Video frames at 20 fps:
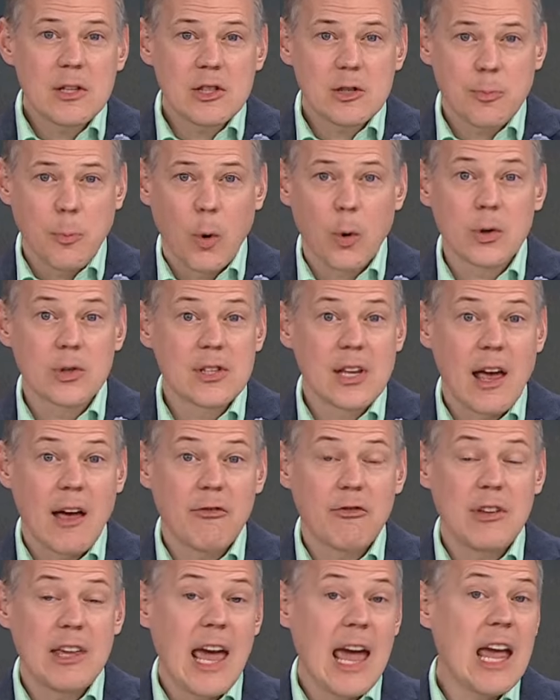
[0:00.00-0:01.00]
Sports
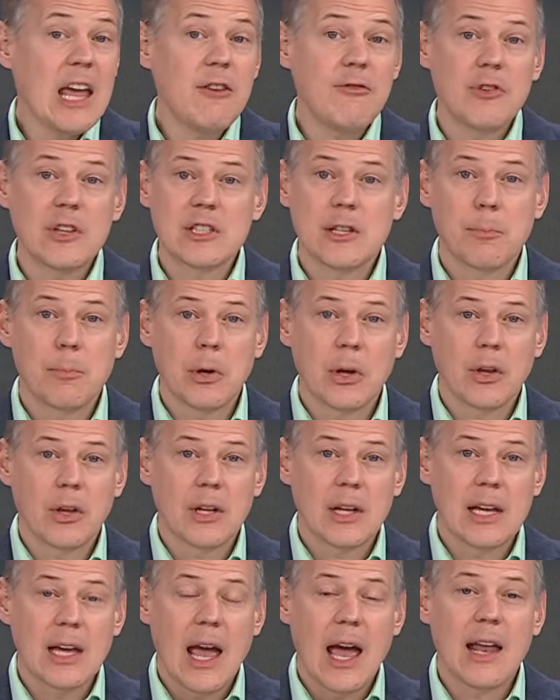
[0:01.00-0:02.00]
have gained
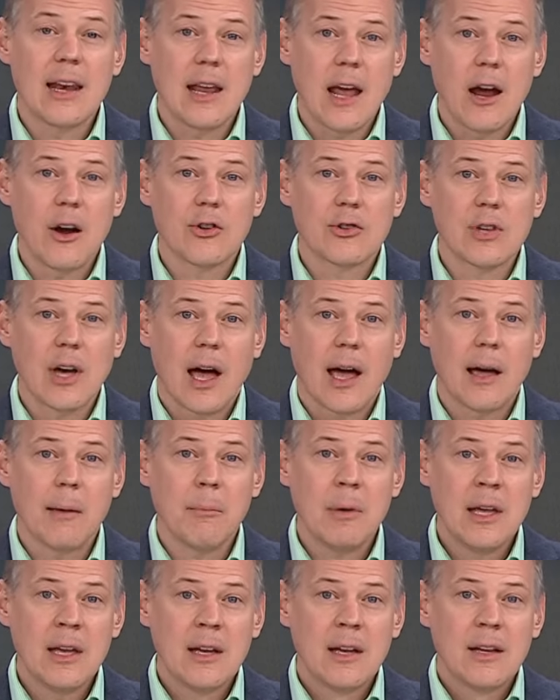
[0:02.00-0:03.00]
visibility and
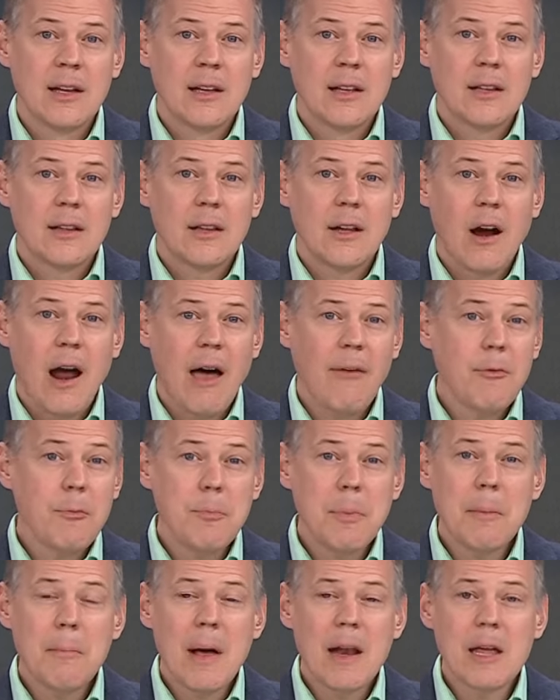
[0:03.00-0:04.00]
airtime, there
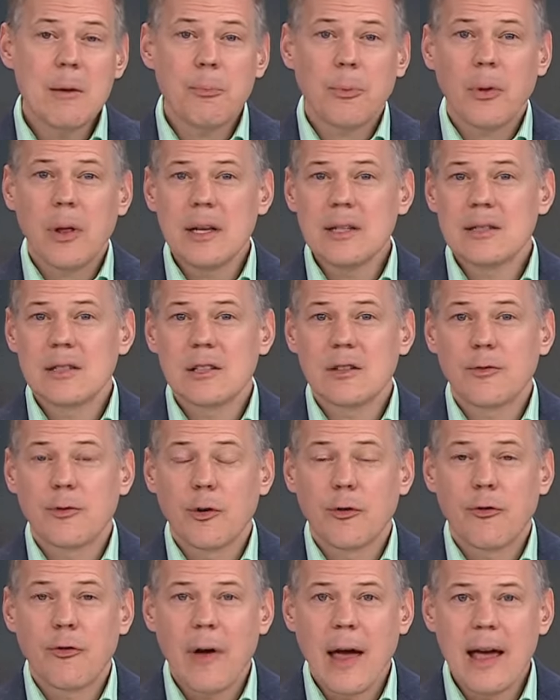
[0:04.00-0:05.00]
haven't been many places
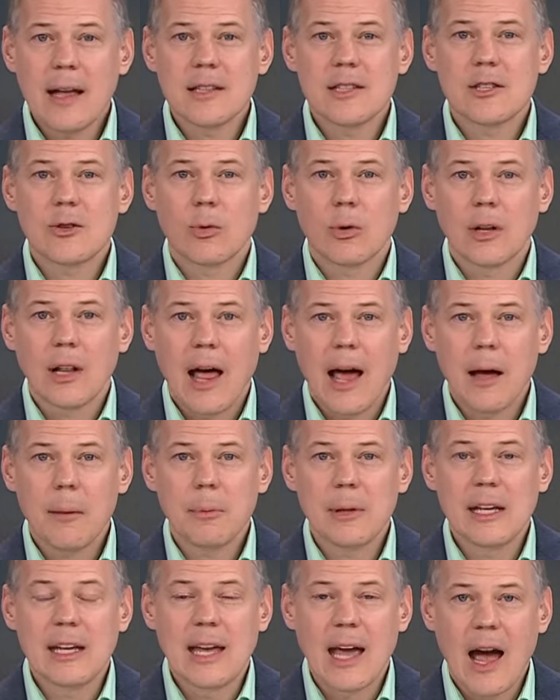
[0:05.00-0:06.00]
for fans to
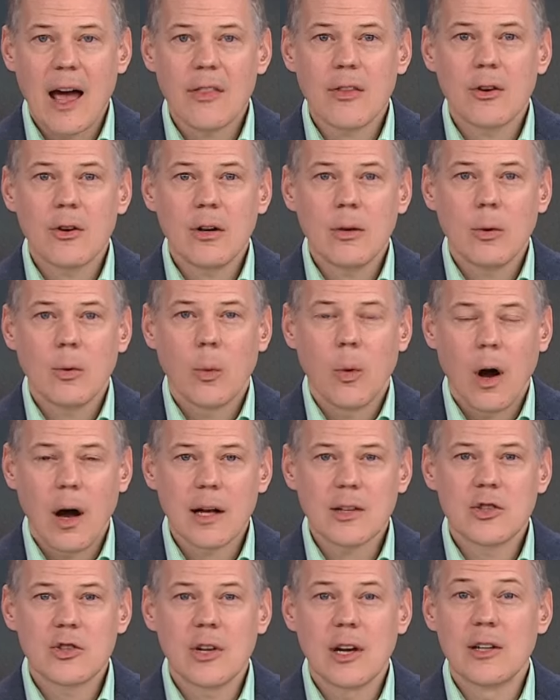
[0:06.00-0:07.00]
reliably gather,
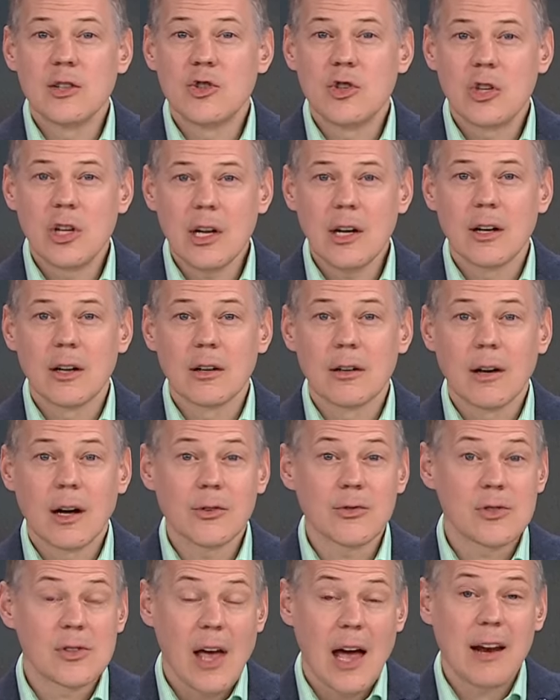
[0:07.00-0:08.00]
watch, and cheer
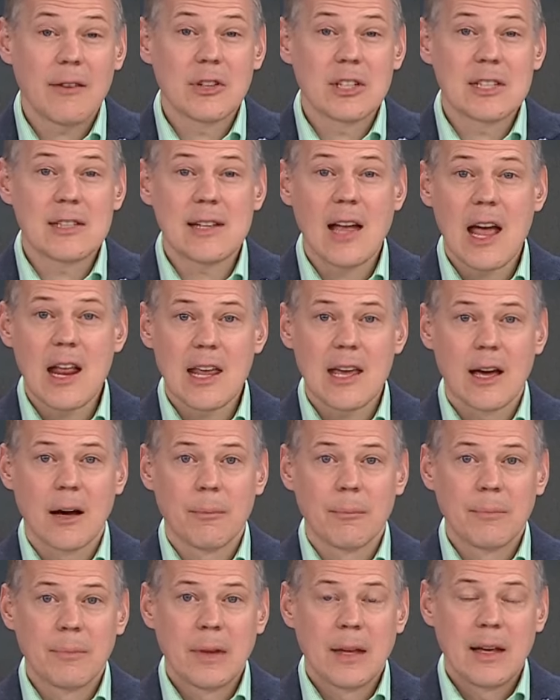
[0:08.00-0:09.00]
outside of a
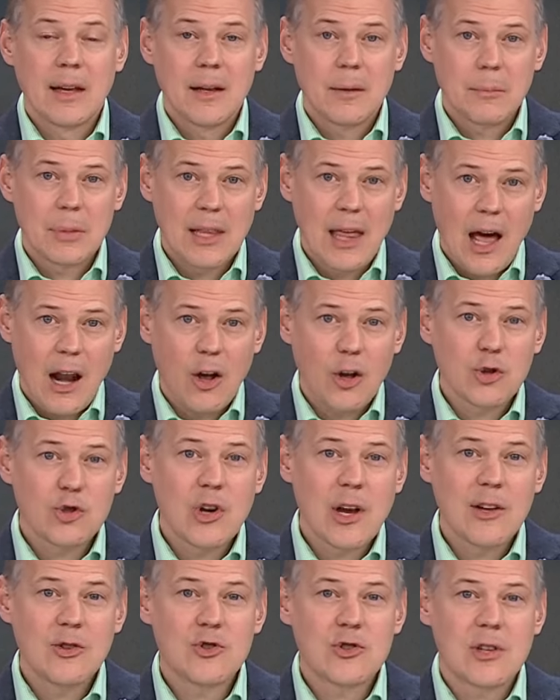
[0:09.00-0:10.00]
stadium. But that all
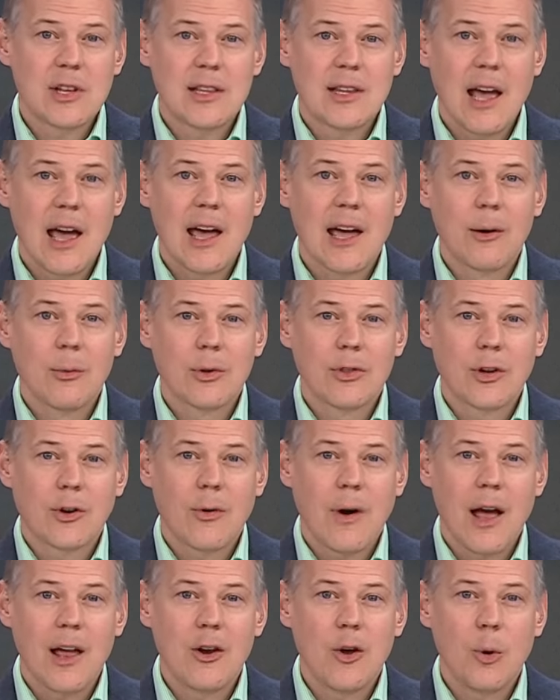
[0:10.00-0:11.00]
changed today with the
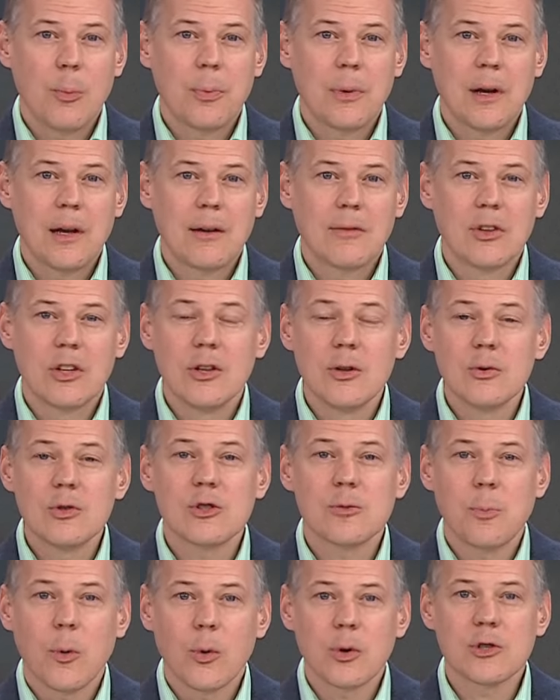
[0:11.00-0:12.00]
grand opening of a new
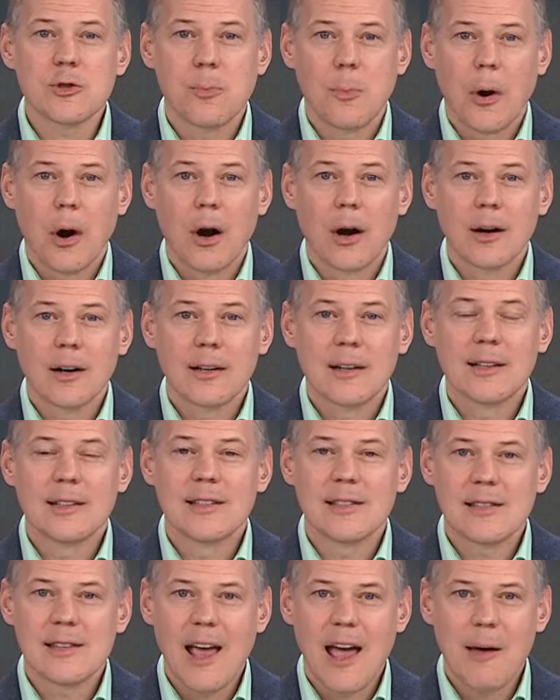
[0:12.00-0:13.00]
sports bar,
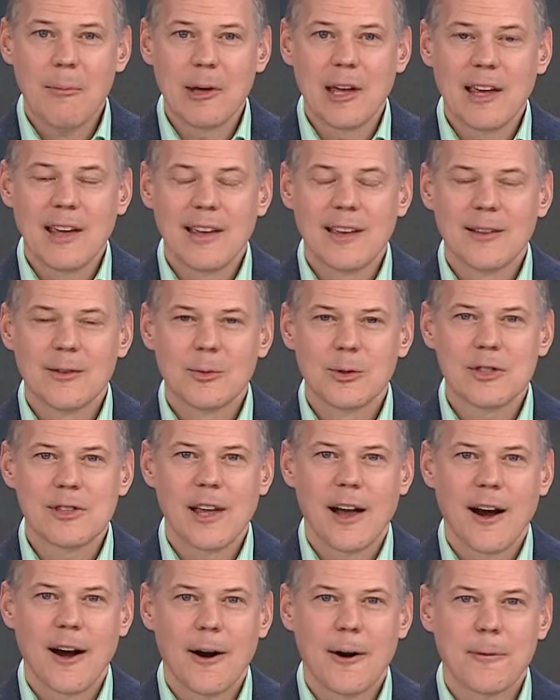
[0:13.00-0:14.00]
and Sammy was
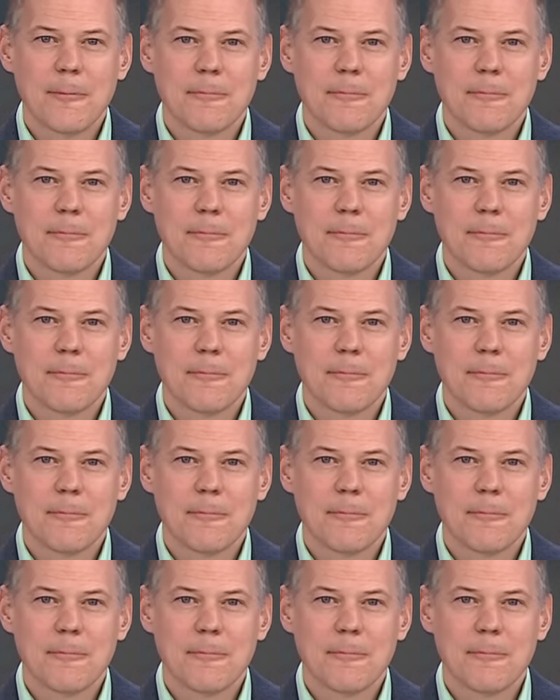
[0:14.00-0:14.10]
there.